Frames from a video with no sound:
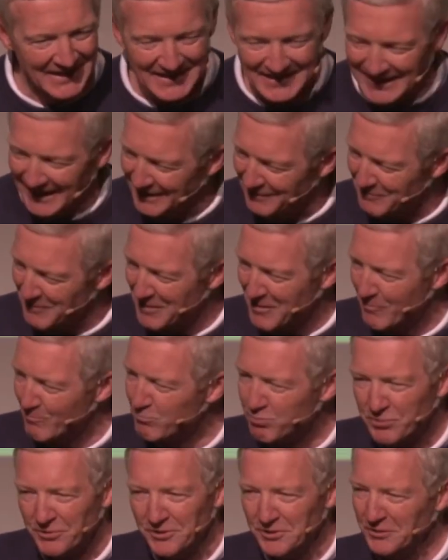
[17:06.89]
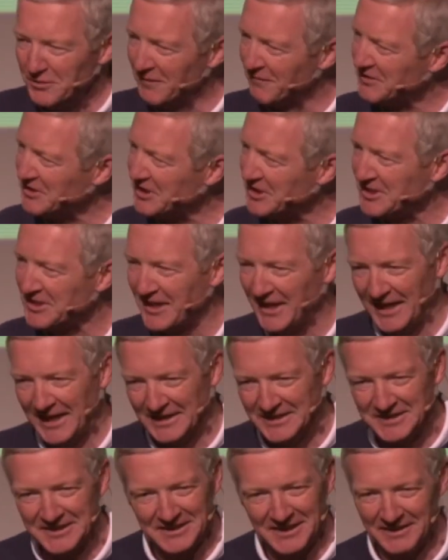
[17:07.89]
That brood of
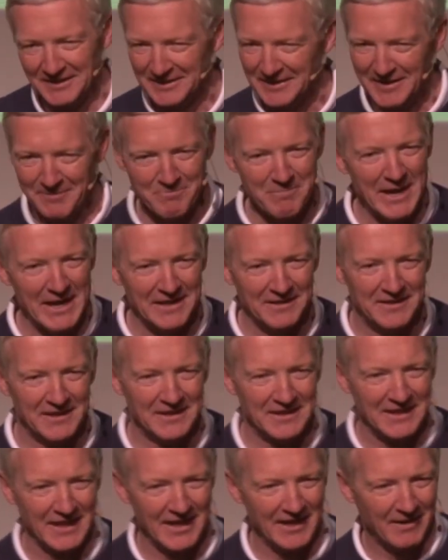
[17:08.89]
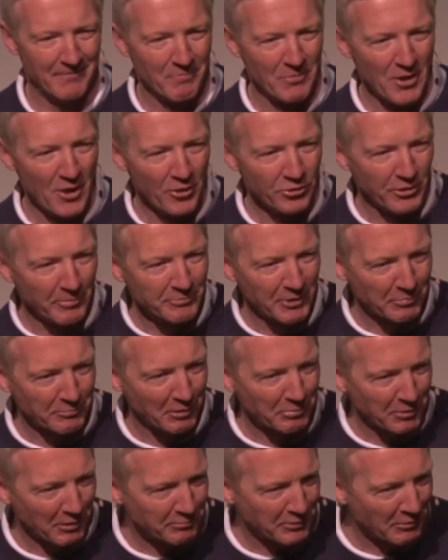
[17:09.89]
snakes uh, that made the kind of thump, thump,
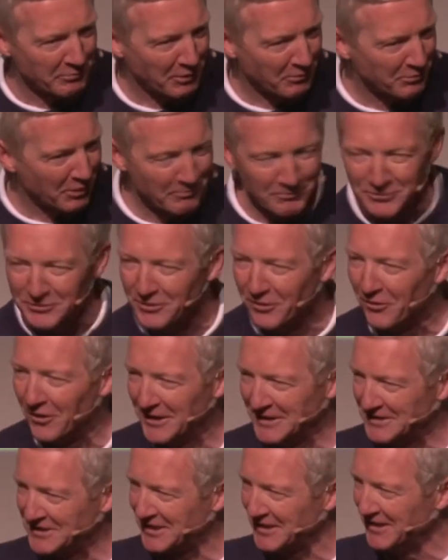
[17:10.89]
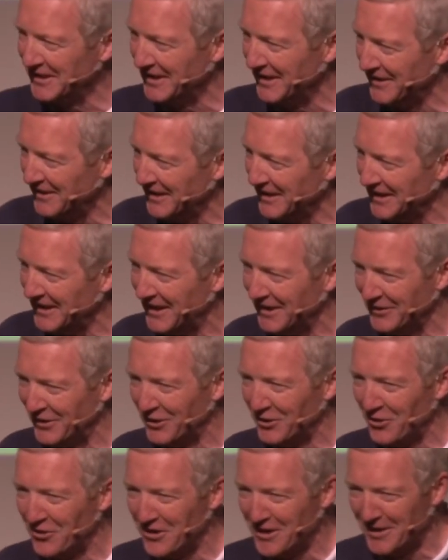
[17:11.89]
thump, noise in, in the, uh, the
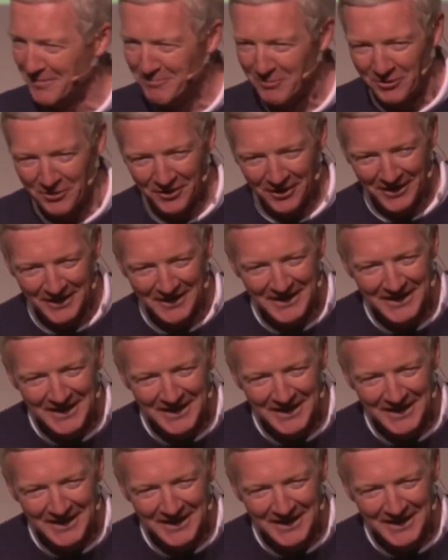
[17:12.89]
lawnmower